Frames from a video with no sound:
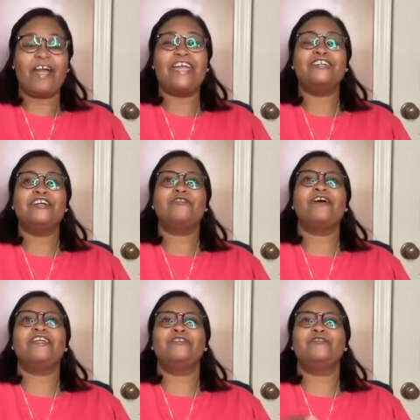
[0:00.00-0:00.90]
right. And you know
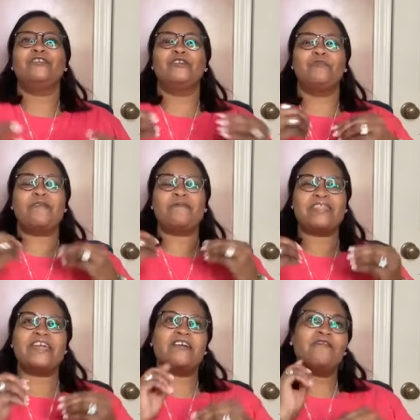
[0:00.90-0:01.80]
what, you you made me
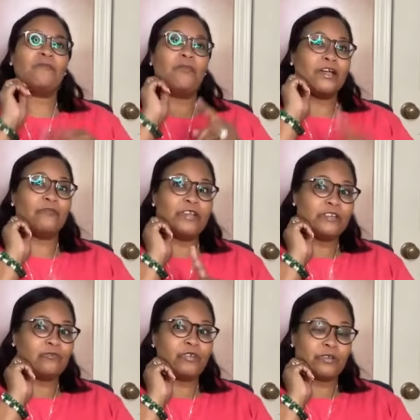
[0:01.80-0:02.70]
think of a point when
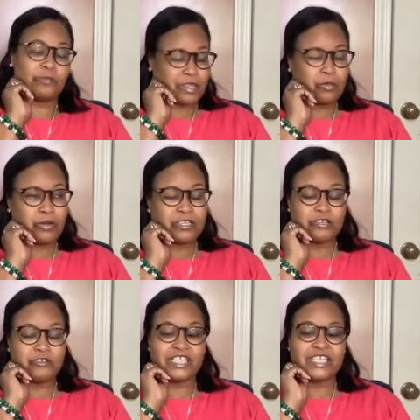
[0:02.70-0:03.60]
you with, with what
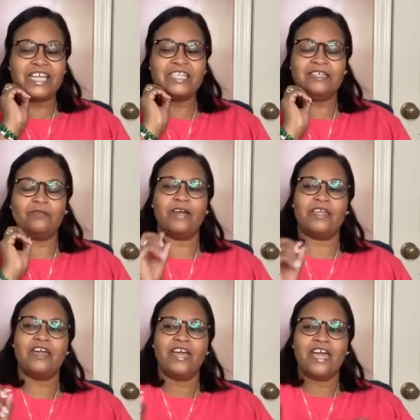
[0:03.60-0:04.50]
you just ended with,